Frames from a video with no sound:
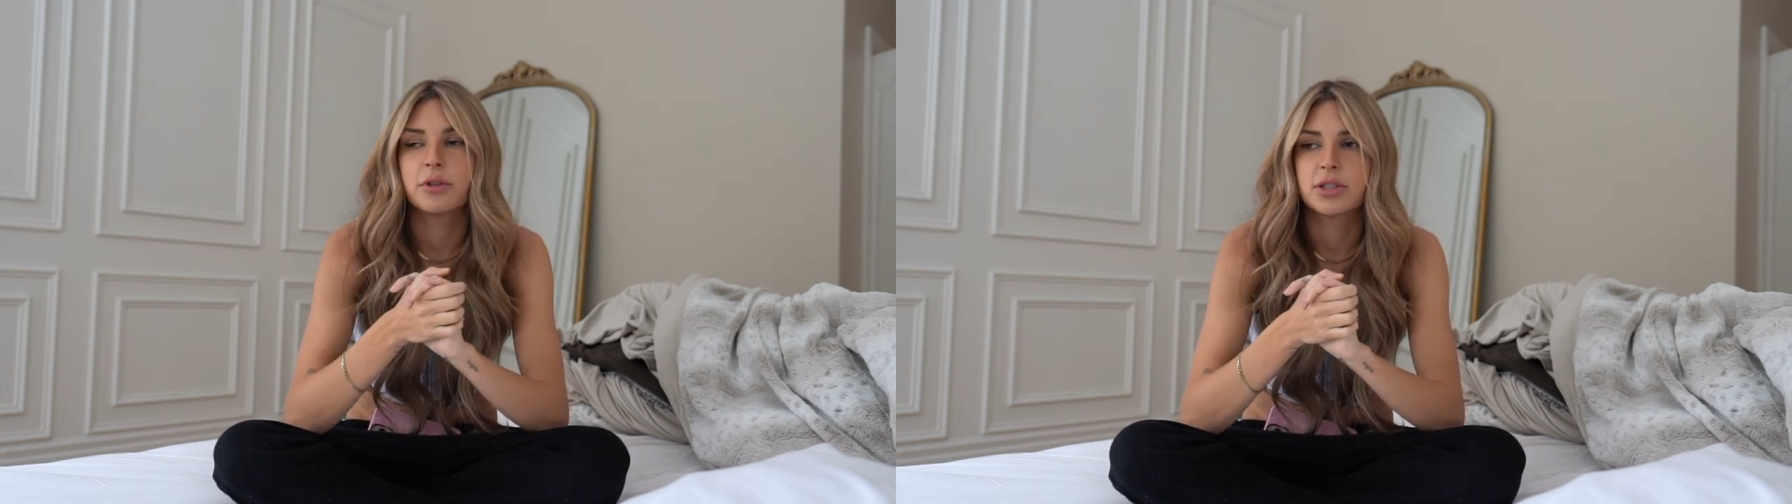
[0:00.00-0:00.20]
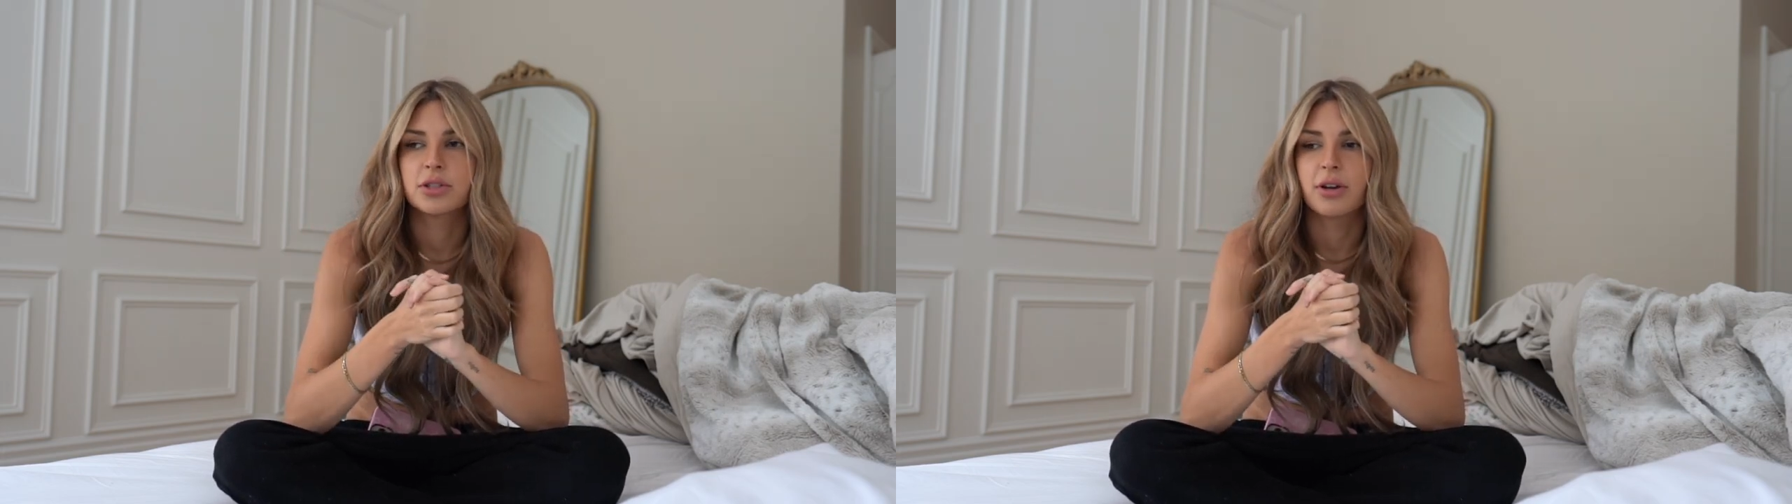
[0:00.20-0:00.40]

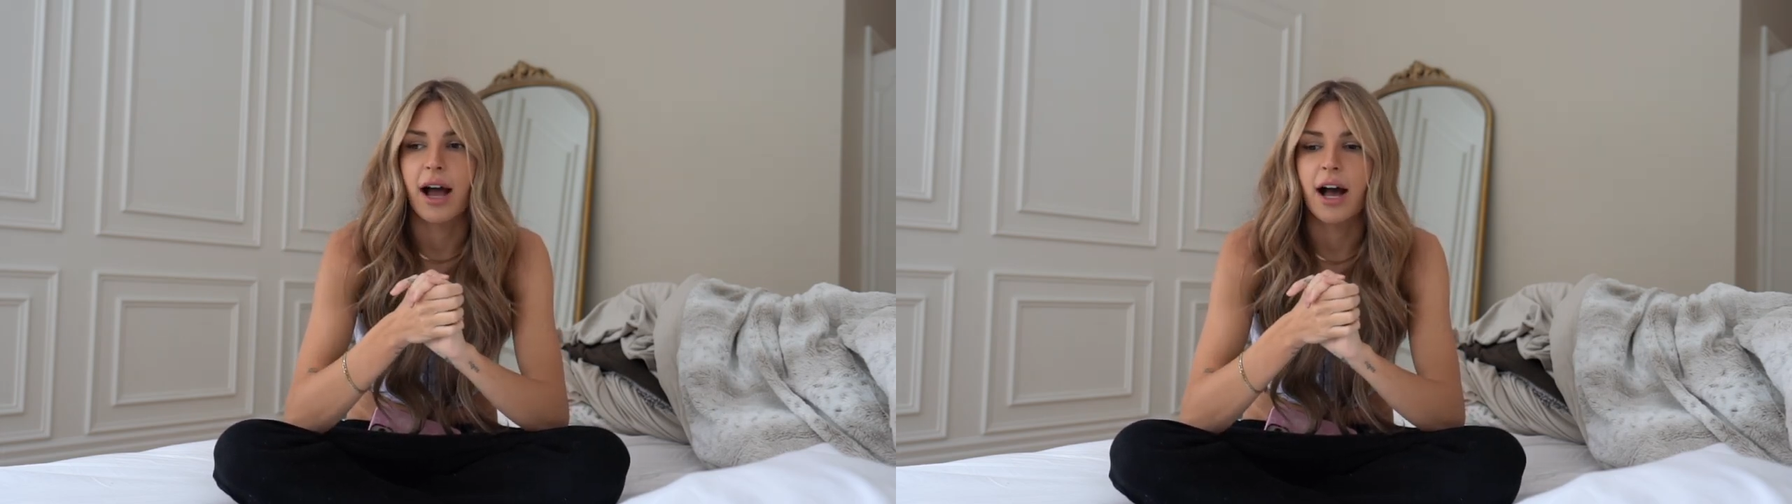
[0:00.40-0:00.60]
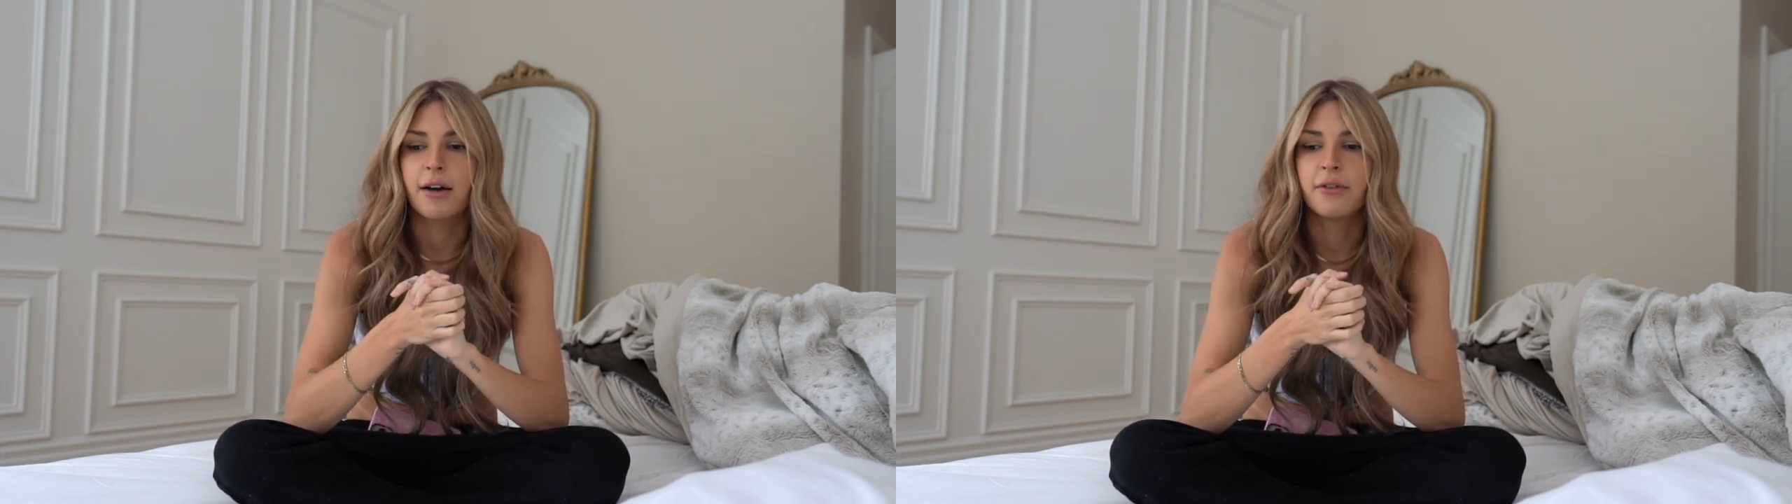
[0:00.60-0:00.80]
was to
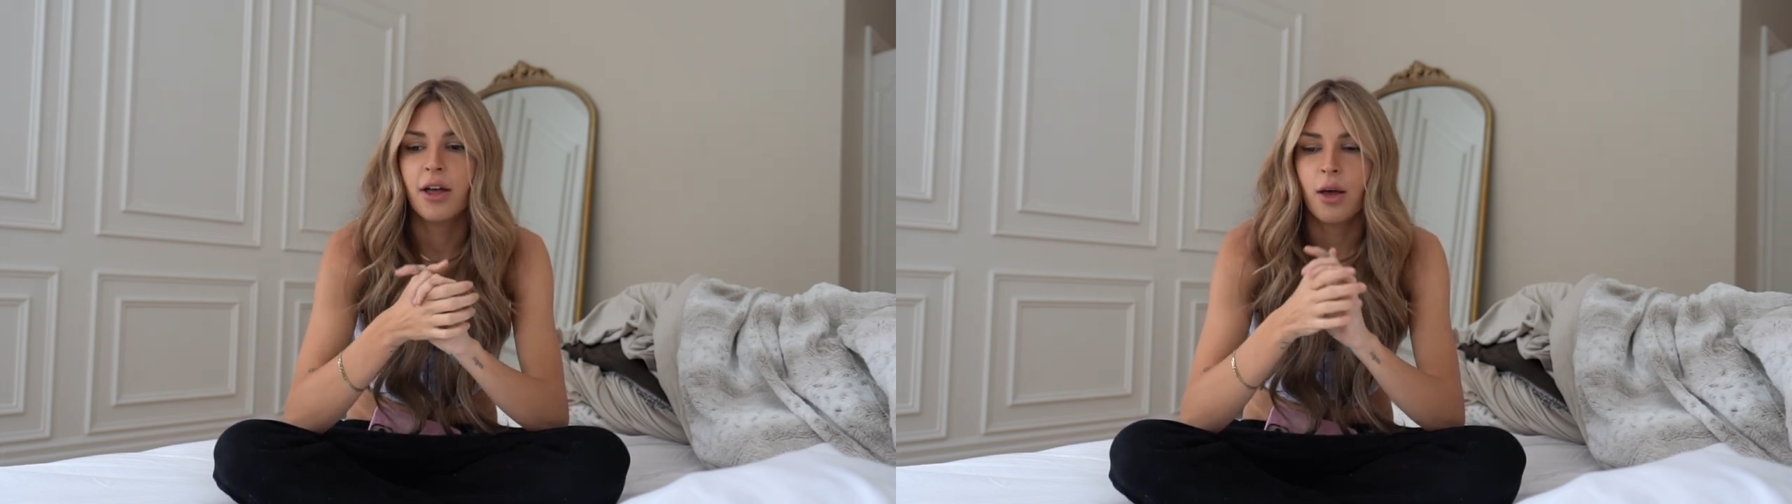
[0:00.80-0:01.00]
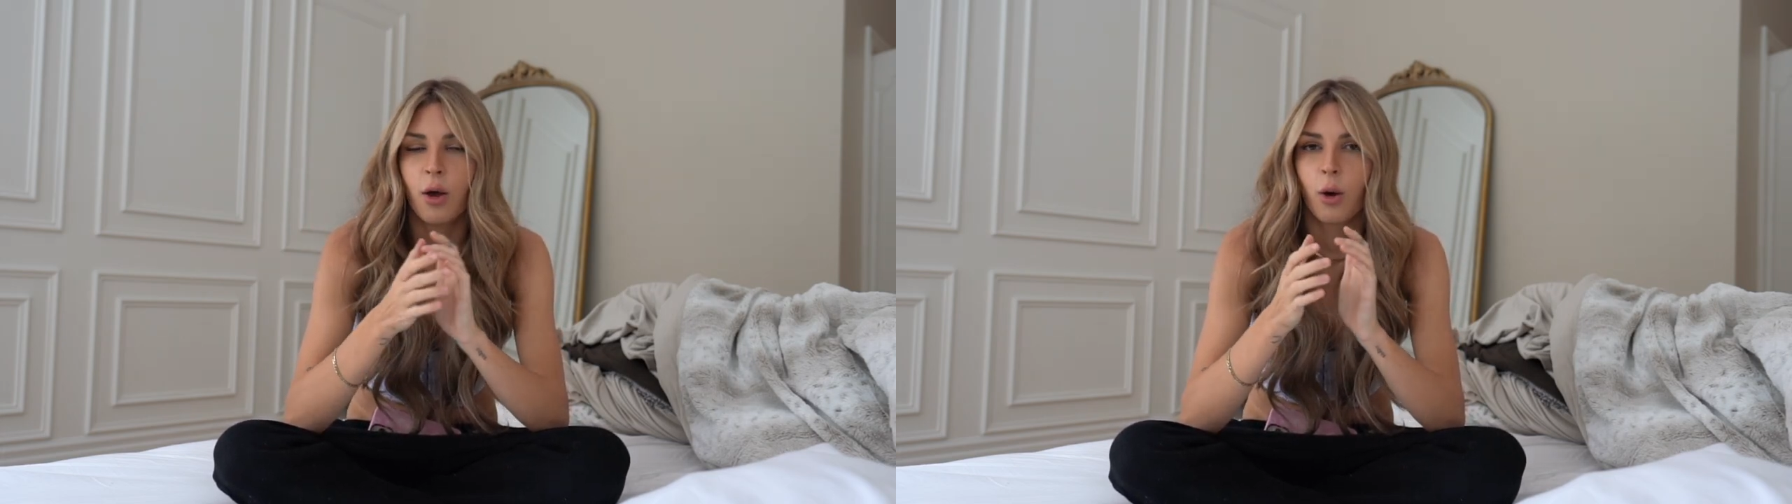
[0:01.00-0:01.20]
have
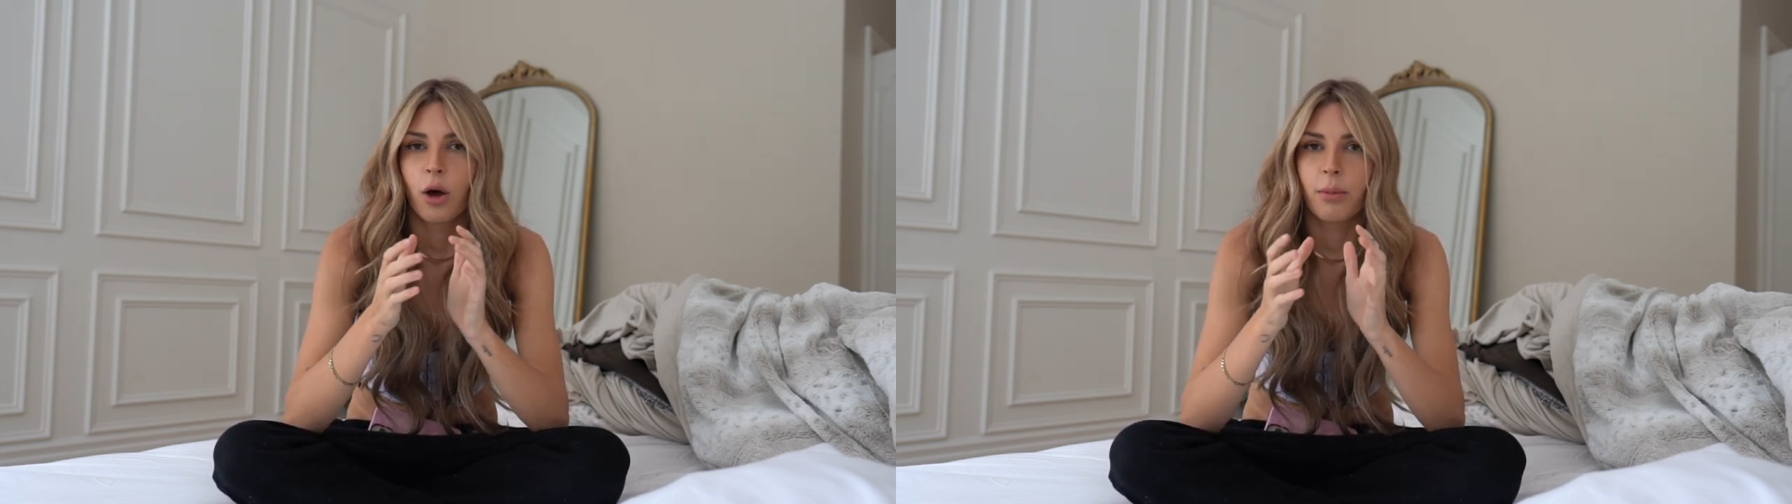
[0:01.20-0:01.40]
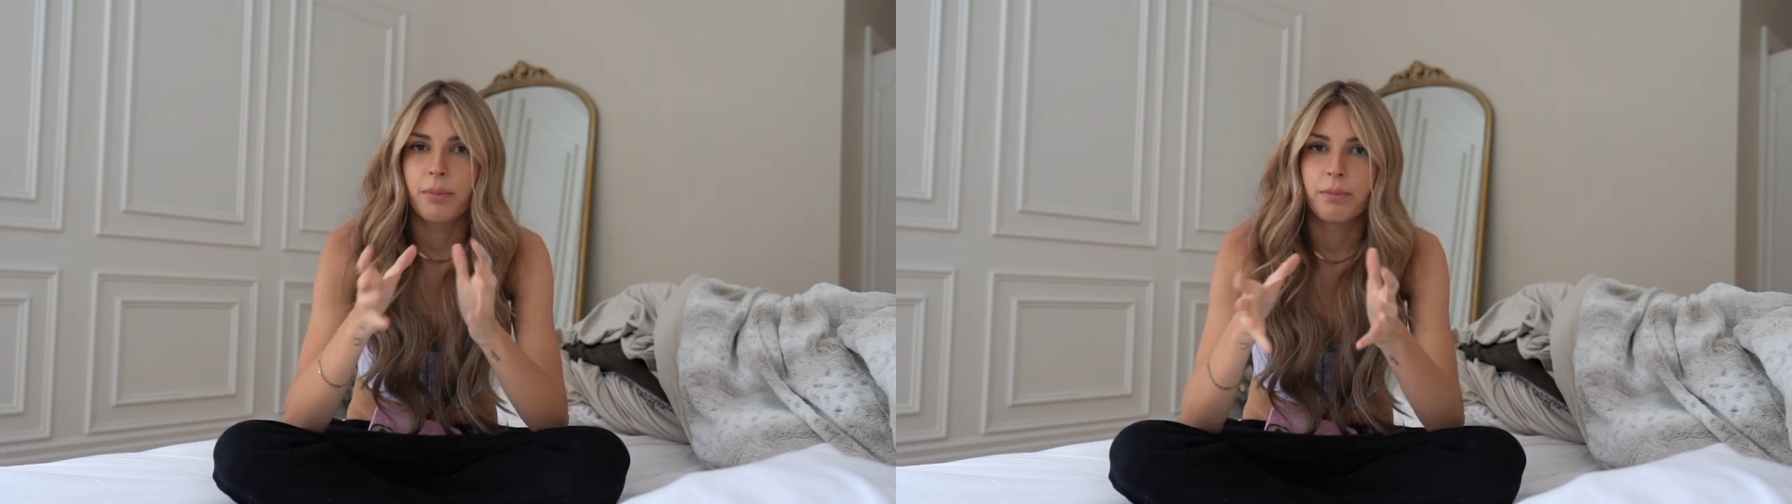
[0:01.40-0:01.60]

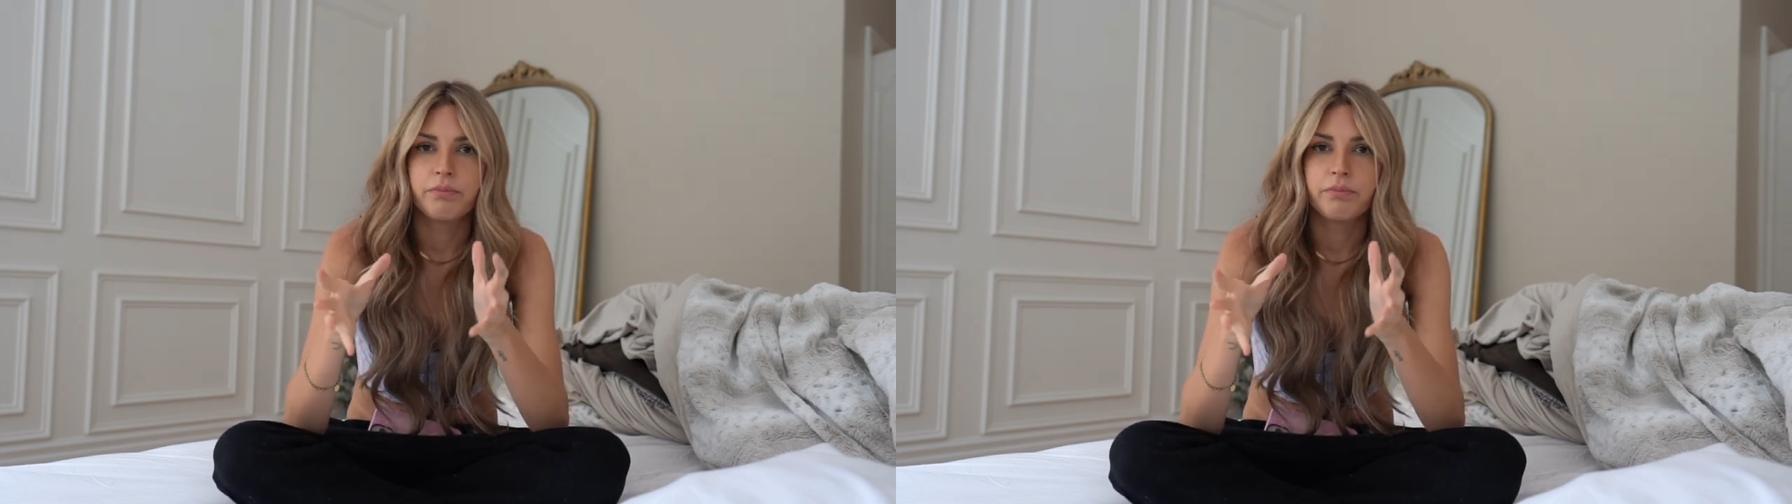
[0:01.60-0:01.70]
a,